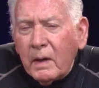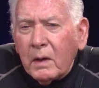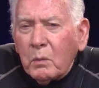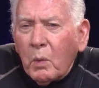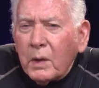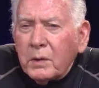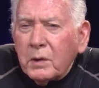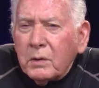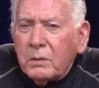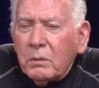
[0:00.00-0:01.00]
and
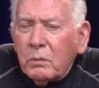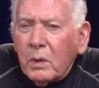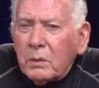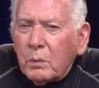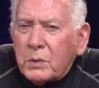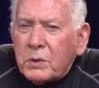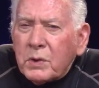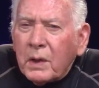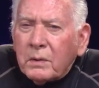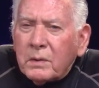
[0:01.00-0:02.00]
wondered what was
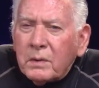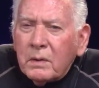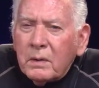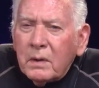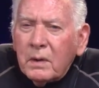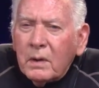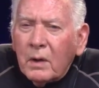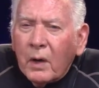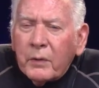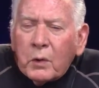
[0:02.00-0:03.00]
sent
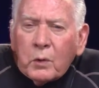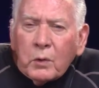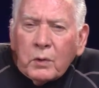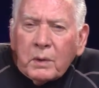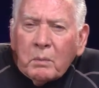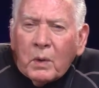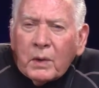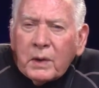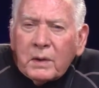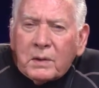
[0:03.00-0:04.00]
on the early
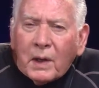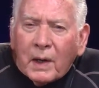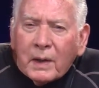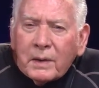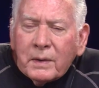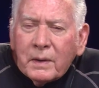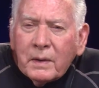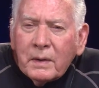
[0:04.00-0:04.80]
morning tide.